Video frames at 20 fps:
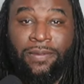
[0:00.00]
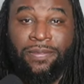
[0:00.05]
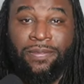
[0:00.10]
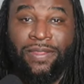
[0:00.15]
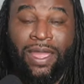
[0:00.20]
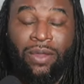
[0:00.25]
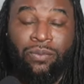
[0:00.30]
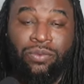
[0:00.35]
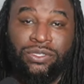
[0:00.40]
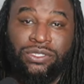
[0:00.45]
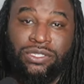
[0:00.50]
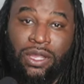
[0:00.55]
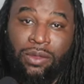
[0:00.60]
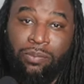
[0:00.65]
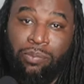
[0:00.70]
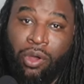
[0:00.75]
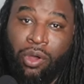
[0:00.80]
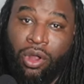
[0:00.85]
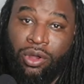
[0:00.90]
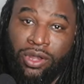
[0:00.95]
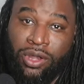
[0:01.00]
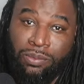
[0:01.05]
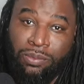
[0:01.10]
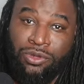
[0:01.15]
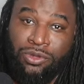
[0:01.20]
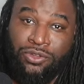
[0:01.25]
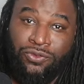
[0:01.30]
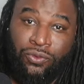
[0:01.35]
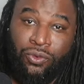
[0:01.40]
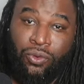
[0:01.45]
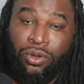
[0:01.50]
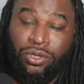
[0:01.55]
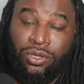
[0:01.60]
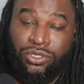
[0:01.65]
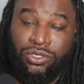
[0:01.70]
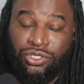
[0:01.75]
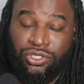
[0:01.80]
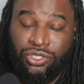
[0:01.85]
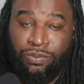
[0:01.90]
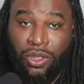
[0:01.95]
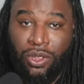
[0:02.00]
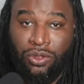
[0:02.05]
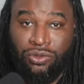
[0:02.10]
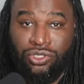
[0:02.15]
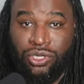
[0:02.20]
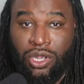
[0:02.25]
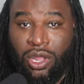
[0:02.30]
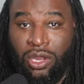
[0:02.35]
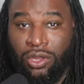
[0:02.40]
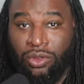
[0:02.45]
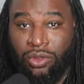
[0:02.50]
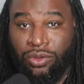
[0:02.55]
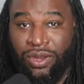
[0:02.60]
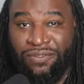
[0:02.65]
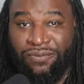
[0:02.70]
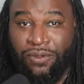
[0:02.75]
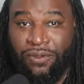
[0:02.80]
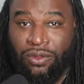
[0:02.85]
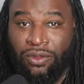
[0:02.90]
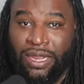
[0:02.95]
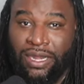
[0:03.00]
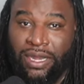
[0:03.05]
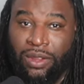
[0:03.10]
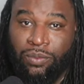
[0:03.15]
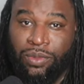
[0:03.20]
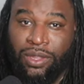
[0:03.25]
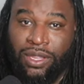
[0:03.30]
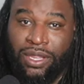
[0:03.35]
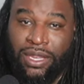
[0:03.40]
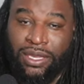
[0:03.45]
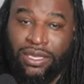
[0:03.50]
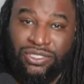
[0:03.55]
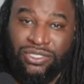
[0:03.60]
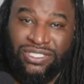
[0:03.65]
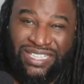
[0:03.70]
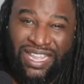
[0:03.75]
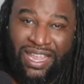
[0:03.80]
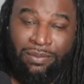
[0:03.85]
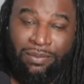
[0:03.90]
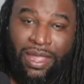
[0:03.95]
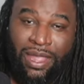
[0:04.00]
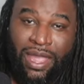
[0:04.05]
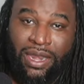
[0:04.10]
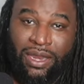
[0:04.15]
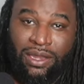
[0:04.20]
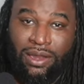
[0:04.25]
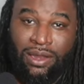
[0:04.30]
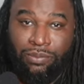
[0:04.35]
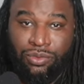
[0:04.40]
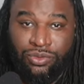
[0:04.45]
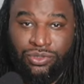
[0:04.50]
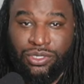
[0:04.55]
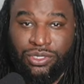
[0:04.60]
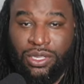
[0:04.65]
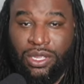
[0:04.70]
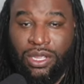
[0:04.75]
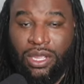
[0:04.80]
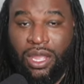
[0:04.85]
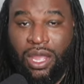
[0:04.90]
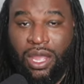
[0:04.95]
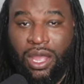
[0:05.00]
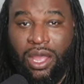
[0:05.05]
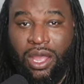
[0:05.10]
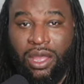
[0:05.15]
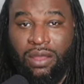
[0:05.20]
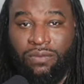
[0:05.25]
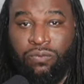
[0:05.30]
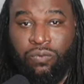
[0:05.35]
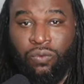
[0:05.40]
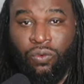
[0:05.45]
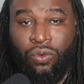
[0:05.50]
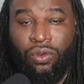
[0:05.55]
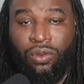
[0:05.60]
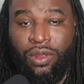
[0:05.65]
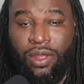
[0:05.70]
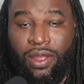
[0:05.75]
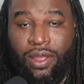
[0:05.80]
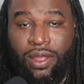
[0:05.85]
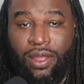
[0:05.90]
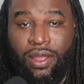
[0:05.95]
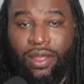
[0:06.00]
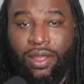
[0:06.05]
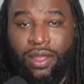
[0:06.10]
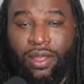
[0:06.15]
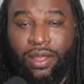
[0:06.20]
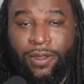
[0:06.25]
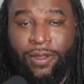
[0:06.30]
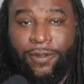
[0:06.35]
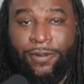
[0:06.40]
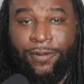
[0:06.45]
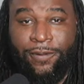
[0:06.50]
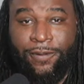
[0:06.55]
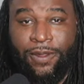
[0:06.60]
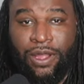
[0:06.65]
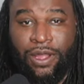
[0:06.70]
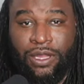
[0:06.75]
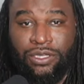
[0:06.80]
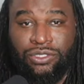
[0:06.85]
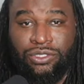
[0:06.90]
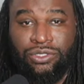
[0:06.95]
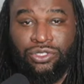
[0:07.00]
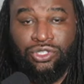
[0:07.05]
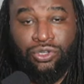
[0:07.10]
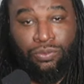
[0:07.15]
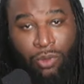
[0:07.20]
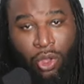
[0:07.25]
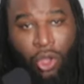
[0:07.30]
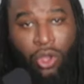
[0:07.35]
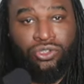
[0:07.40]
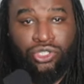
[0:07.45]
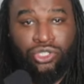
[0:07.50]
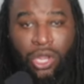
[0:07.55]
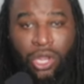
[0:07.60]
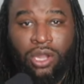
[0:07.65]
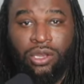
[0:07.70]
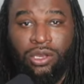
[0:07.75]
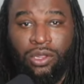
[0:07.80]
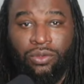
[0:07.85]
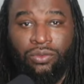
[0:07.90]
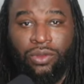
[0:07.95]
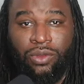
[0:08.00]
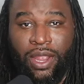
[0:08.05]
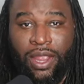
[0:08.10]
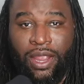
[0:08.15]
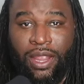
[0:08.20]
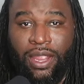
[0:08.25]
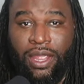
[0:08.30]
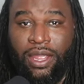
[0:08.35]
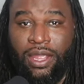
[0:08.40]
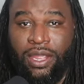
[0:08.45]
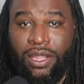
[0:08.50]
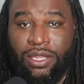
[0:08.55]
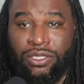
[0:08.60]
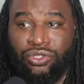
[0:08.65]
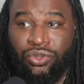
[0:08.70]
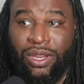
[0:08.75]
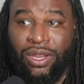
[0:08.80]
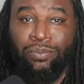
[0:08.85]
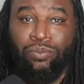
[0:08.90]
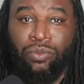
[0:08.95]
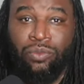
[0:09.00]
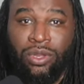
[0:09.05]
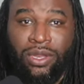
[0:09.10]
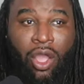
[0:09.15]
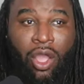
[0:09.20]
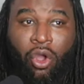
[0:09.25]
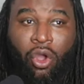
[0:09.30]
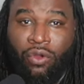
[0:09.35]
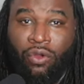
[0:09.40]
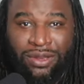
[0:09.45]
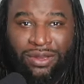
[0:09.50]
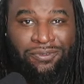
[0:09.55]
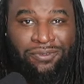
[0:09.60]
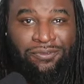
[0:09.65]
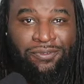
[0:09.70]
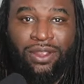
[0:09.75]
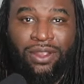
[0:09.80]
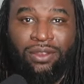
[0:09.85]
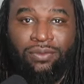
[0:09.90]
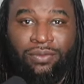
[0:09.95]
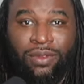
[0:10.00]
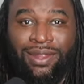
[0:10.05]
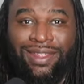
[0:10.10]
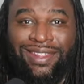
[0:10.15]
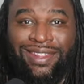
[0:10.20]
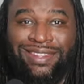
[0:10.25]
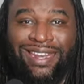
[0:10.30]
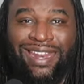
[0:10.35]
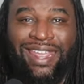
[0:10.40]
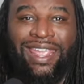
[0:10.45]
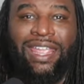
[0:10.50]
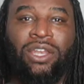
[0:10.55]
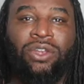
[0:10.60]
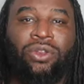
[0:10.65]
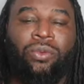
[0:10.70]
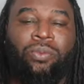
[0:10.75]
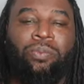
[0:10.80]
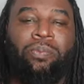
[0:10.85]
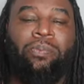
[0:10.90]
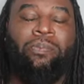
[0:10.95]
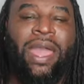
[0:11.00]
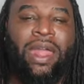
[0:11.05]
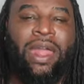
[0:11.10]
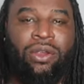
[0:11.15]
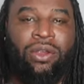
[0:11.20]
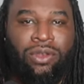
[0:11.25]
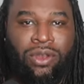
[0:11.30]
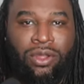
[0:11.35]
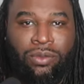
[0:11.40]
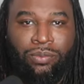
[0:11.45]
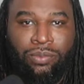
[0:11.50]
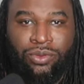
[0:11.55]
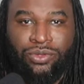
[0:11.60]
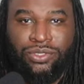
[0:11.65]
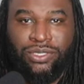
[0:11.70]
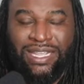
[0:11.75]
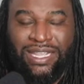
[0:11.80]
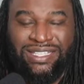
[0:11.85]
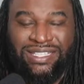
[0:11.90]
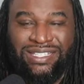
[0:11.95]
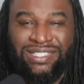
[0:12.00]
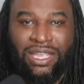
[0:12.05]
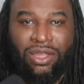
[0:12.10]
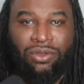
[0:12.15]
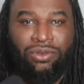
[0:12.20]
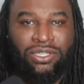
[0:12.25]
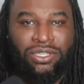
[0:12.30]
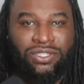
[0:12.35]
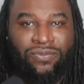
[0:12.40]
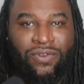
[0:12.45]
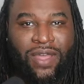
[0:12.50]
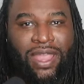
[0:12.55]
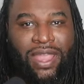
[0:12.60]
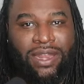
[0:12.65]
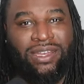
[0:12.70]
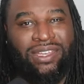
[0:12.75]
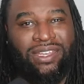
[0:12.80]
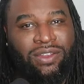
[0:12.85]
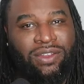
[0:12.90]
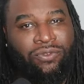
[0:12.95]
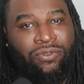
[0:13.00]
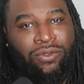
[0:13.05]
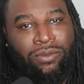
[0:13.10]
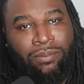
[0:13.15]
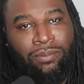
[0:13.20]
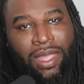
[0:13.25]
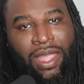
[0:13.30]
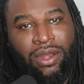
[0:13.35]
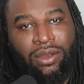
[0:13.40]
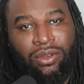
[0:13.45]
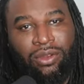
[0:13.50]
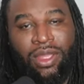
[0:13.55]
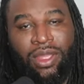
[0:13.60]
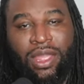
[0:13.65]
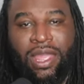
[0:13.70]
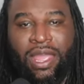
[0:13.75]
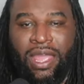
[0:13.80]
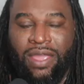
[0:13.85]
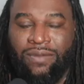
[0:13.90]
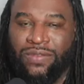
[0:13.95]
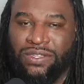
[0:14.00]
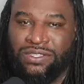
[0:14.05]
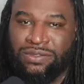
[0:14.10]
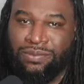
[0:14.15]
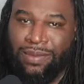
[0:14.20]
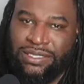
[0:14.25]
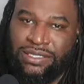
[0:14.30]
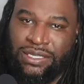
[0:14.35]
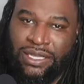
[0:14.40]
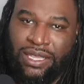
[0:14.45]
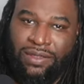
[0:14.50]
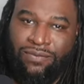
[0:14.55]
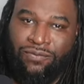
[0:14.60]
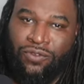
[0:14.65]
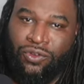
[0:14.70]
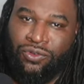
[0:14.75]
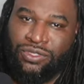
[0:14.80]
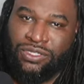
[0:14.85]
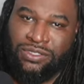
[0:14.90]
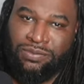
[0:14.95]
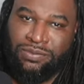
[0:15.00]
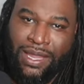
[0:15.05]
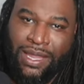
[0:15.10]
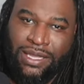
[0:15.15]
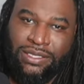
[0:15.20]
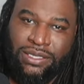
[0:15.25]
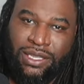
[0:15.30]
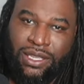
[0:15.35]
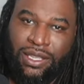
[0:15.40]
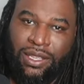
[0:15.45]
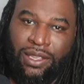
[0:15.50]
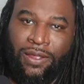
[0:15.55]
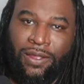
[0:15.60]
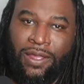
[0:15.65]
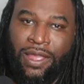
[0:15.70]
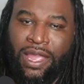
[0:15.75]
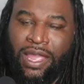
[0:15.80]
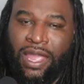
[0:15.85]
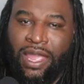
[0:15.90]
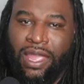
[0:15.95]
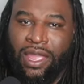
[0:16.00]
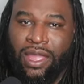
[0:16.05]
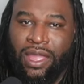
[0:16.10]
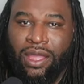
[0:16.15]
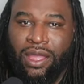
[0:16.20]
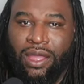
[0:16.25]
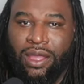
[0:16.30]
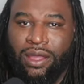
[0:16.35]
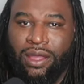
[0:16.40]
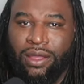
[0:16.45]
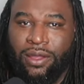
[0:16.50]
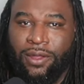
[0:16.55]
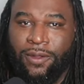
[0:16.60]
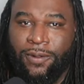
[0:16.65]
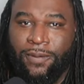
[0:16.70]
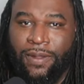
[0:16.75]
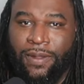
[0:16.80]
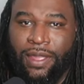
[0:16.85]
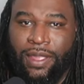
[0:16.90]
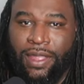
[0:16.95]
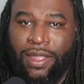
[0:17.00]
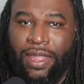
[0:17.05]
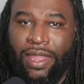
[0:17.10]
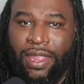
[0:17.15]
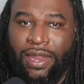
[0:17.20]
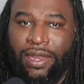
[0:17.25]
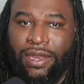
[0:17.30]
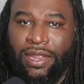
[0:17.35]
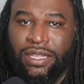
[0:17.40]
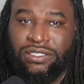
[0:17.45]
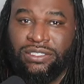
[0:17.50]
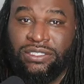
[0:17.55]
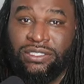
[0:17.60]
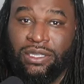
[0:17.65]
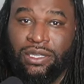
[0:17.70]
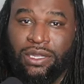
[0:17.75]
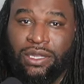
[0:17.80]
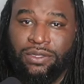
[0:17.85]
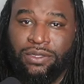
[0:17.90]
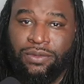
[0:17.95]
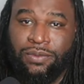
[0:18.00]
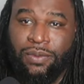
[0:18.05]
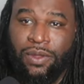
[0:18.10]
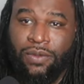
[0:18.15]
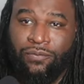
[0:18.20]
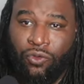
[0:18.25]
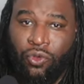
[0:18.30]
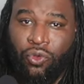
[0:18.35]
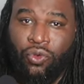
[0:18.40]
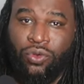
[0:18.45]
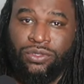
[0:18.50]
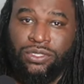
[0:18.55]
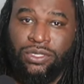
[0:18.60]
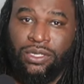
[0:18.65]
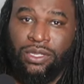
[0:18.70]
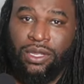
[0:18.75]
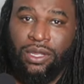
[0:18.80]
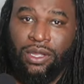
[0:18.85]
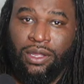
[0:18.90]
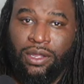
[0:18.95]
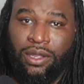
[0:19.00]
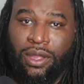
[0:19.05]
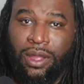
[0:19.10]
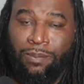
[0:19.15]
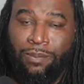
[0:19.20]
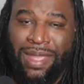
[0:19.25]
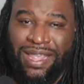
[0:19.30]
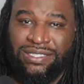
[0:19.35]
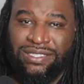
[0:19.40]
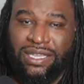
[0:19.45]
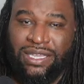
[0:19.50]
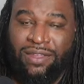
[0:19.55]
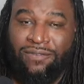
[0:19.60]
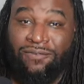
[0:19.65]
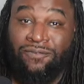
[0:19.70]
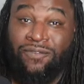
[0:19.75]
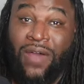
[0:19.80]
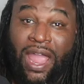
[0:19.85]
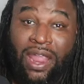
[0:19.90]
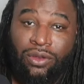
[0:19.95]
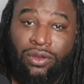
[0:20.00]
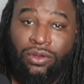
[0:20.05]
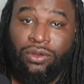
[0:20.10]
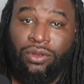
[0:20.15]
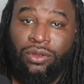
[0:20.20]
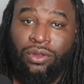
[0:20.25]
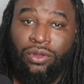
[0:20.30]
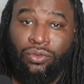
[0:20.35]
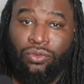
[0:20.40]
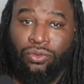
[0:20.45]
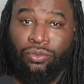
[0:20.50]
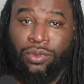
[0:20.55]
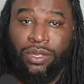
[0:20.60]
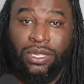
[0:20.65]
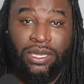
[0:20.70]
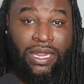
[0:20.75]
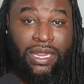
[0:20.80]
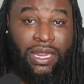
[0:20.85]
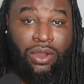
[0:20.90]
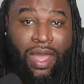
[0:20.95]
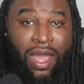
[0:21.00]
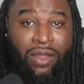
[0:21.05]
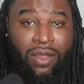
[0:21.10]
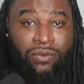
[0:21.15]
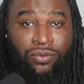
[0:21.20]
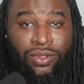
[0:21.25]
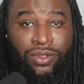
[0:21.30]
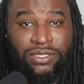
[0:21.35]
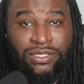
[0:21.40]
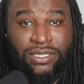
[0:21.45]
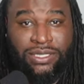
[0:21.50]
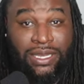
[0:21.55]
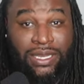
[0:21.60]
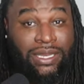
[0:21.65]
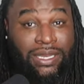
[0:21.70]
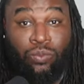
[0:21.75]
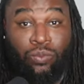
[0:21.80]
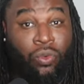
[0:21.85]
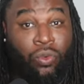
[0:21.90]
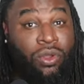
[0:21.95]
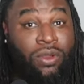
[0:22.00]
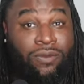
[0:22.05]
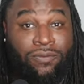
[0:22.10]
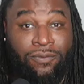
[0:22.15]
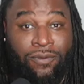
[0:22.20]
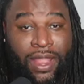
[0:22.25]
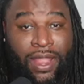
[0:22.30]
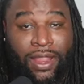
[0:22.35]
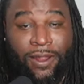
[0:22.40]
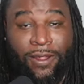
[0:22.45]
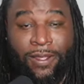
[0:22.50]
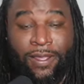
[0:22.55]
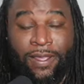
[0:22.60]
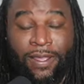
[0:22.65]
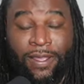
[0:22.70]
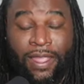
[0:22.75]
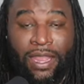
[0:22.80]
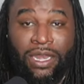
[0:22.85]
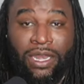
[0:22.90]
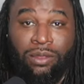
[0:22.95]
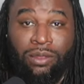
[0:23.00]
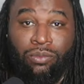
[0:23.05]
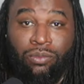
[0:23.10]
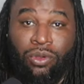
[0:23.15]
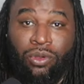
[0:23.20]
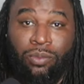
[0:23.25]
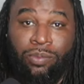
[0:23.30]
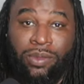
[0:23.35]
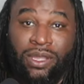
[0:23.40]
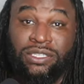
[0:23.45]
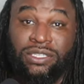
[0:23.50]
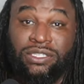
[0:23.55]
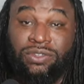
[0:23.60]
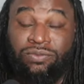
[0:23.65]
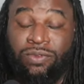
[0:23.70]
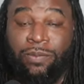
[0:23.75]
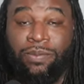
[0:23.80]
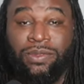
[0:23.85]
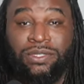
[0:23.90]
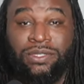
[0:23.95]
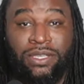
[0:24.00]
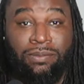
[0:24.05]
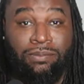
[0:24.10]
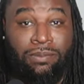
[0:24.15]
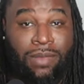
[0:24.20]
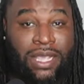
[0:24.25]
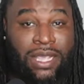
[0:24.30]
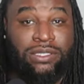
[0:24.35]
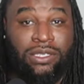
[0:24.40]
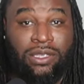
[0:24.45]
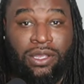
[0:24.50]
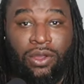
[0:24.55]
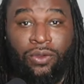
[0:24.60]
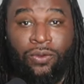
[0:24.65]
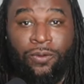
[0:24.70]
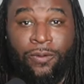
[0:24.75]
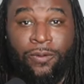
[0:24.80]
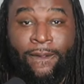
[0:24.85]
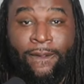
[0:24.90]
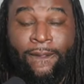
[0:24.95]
That was subpar numbers for Jermell Charlo. They felt like they would get those same kind of numbers for Jamal Charlo. All right. So they're already figuring that they do better numbers and sell this fight in a different manner if it's Mexican versus Mexican. And it's, of course, a Mexican fighter whom Canelo Alvarez said he didn't want to fight anymore because he represents Mexico.